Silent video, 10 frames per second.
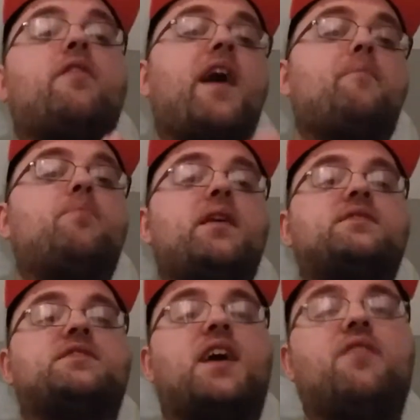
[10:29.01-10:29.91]
with that being
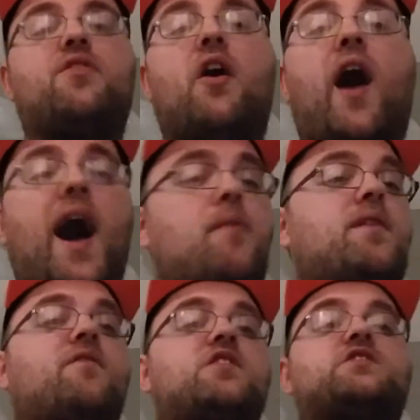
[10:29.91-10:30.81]
said, though, I'm
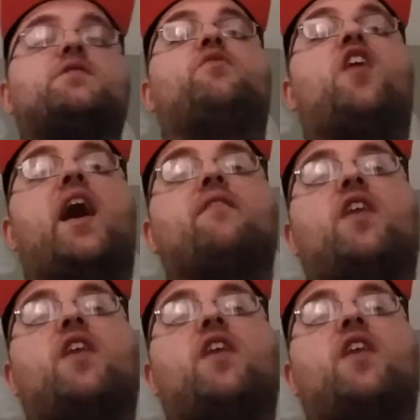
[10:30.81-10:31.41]
giving this a five.